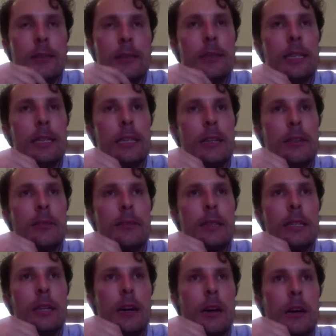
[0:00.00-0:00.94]
think of
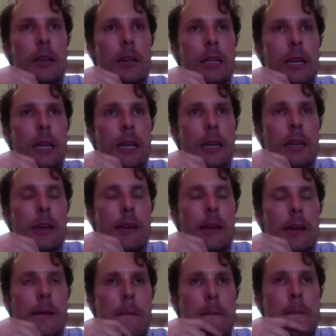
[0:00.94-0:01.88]
it on
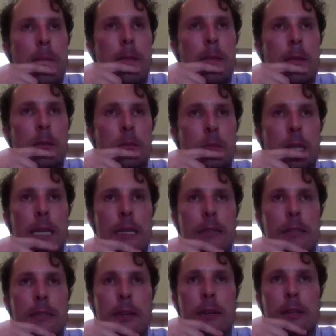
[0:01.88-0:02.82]
a
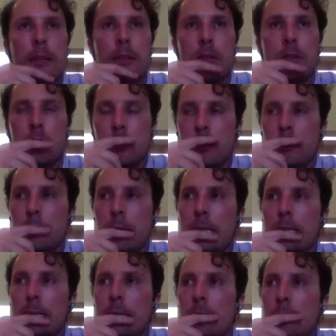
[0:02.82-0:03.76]
planetary sort of
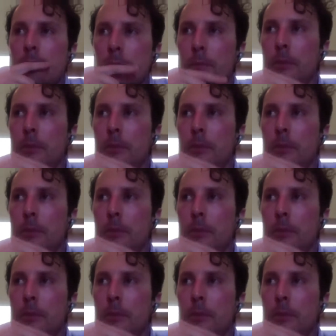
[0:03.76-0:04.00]
basis,